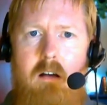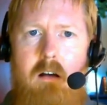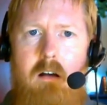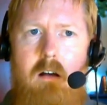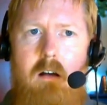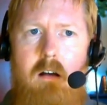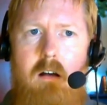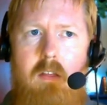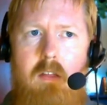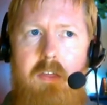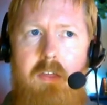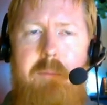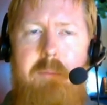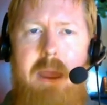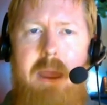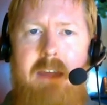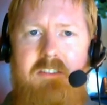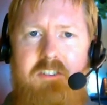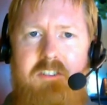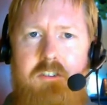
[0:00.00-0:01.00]
the
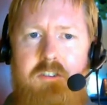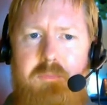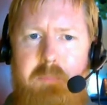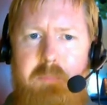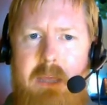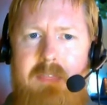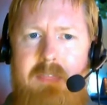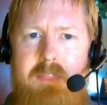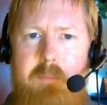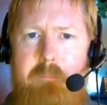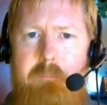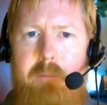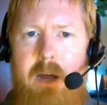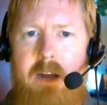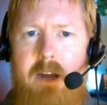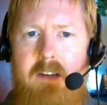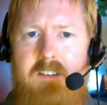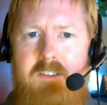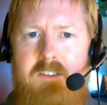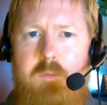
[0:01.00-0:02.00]
Pacers beat the
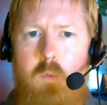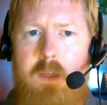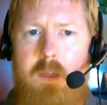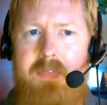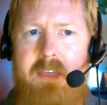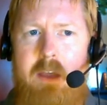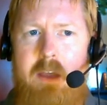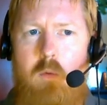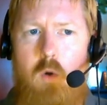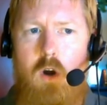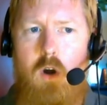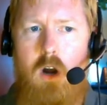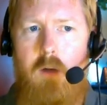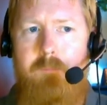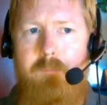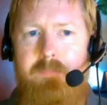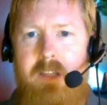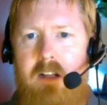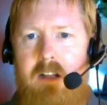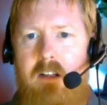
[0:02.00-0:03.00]
Bucks when they were
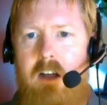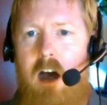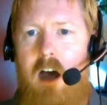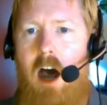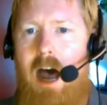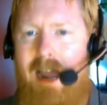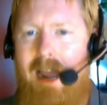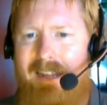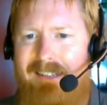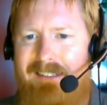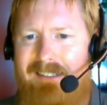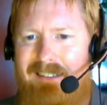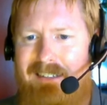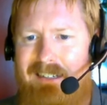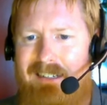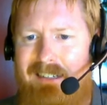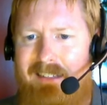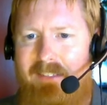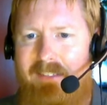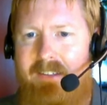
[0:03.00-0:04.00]
hottest
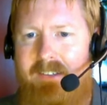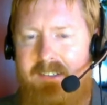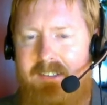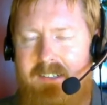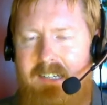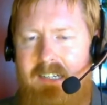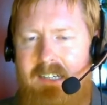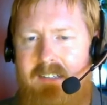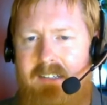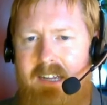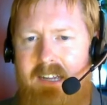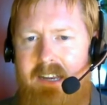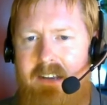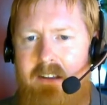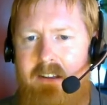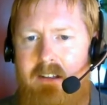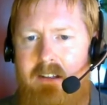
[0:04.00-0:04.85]
this season.